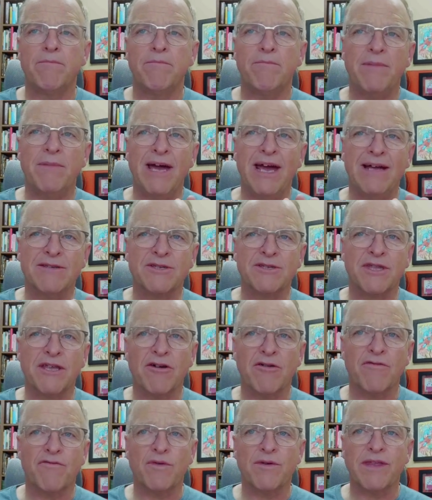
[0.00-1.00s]
And
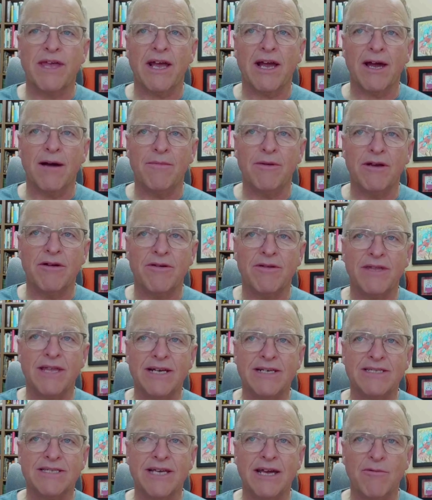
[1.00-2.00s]
therefore, they come here and
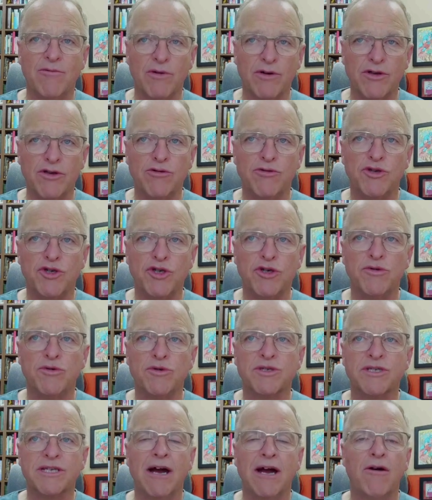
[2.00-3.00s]
they say, well, you
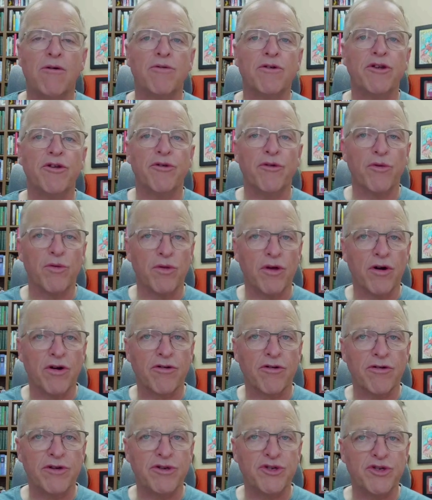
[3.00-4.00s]
Jews now, or you're no
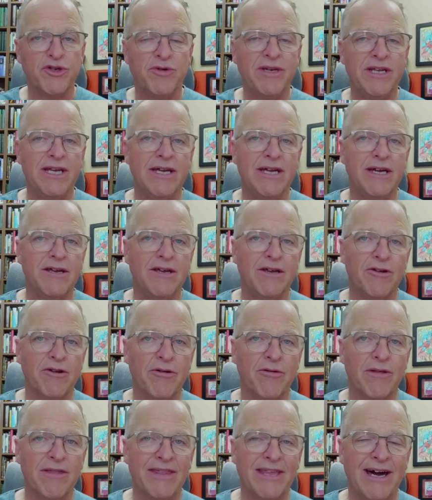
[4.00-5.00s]
longer in Judea, you're
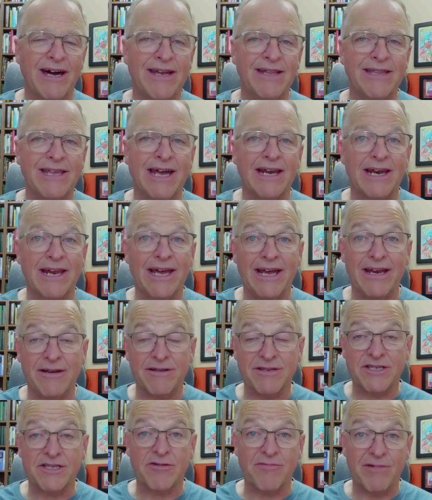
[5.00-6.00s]
not in that land.
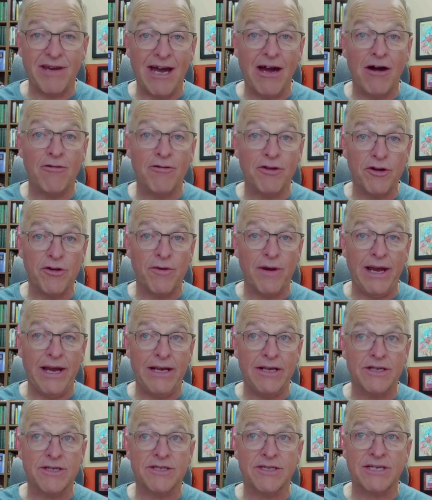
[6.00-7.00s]
And so now you're
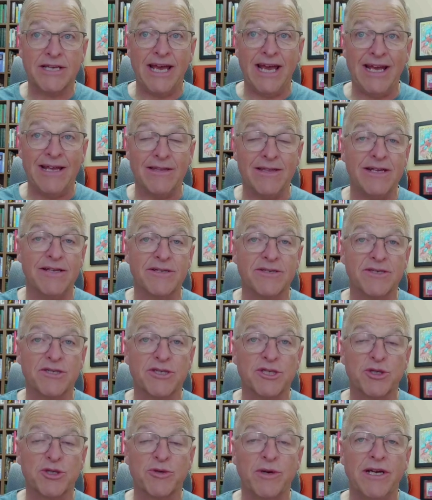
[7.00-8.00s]
aliens and
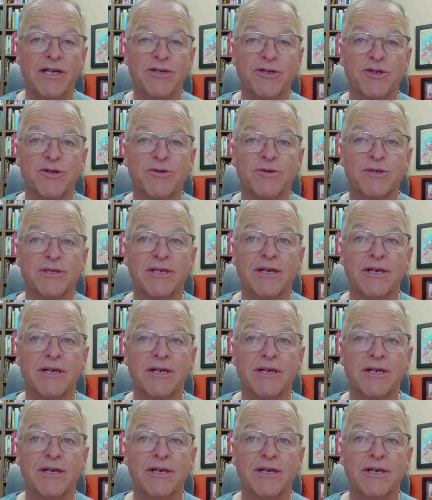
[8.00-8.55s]
strangers.